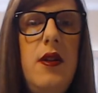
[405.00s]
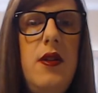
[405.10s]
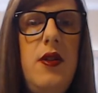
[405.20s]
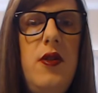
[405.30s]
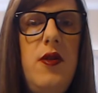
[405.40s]

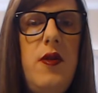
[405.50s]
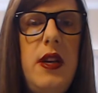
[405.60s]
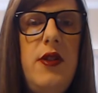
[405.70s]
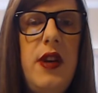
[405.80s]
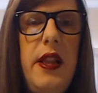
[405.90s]
to
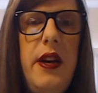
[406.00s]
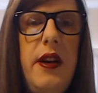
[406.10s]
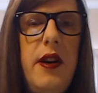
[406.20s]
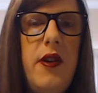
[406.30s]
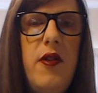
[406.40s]
each
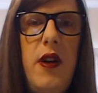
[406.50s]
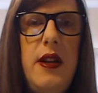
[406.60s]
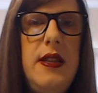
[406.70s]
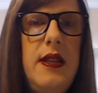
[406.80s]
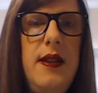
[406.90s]
other
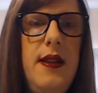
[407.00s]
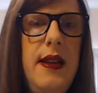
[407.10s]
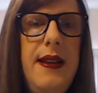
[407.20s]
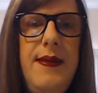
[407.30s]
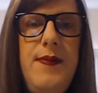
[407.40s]
across
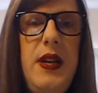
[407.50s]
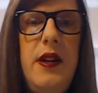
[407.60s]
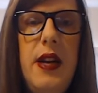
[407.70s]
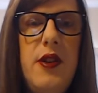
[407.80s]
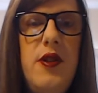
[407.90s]

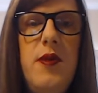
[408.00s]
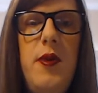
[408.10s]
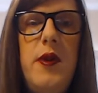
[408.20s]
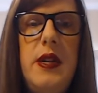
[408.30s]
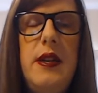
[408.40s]
international
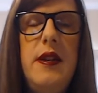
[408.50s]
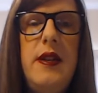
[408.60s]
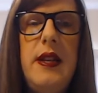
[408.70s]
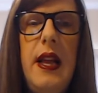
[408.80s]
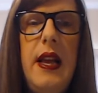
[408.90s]

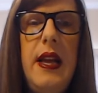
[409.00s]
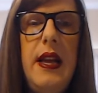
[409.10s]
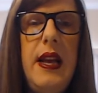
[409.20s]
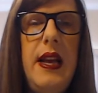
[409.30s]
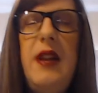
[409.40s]
borders
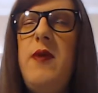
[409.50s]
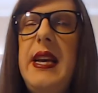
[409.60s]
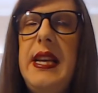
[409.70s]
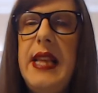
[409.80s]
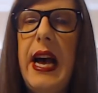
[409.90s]
in a
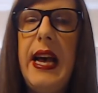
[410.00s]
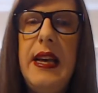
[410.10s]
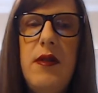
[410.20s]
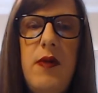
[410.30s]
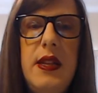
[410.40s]
way
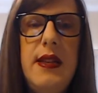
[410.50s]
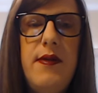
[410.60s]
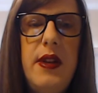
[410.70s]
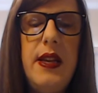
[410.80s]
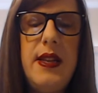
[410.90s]
that wasn't
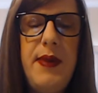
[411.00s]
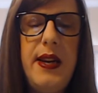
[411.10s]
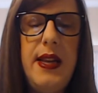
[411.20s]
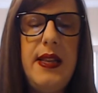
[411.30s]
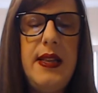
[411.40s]
really
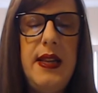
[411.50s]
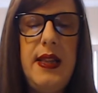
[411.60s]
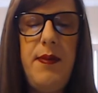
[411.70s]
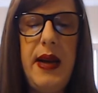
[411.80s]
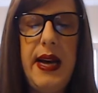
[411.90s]
experienced in
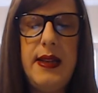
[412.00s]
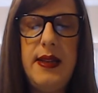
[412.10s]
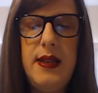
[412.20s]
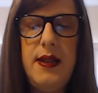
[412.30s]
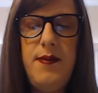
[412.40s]
the
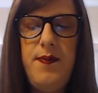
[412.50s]
past.